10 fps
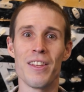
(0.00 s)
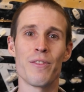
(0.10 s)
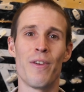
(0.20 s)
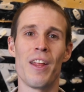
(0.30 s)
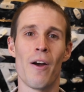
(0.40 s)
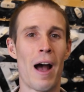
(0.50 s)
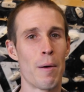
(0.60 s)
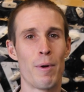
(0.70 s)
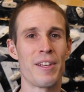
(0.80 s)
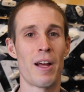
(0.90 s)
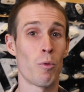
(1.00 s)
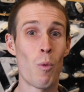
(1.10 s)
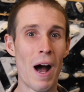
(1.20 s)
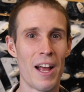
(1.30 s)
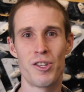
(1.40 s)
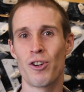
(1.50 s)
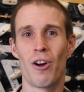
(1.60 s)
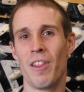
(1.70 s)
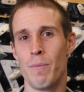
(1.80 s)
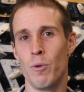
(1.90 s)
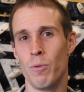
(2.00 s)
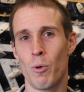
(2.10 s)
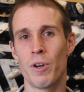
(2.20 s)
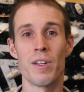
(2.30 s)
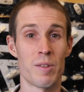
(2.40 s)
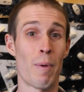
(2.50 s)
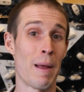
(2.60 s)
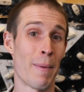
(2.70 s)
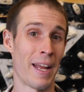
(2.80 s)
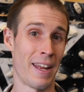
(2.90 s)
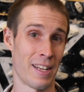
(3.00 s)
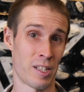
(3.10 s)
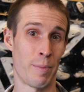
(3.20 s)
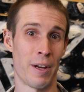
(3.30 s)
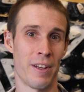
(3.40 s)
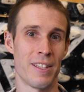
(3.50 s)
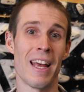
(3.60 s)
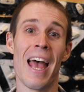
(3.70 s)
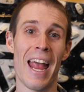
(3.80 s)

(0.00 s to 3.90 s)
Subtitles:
this video, I'll break down why I struggle on the MoonBoard despite my experience,